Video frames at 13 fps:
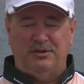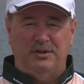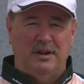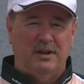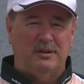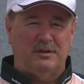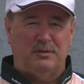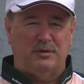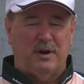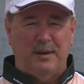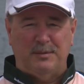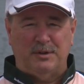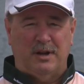jigs, or
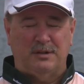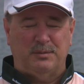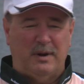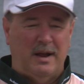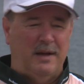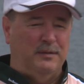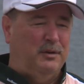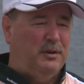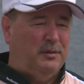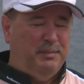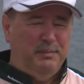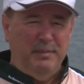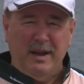drop shots, what have you, you'll
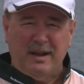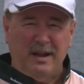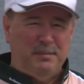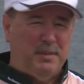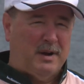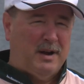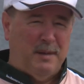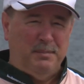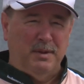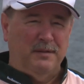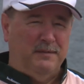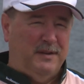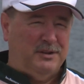pick up a
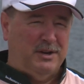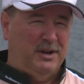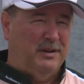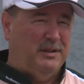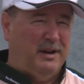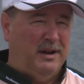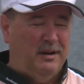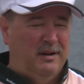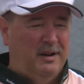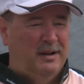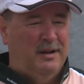couple of fish here and there,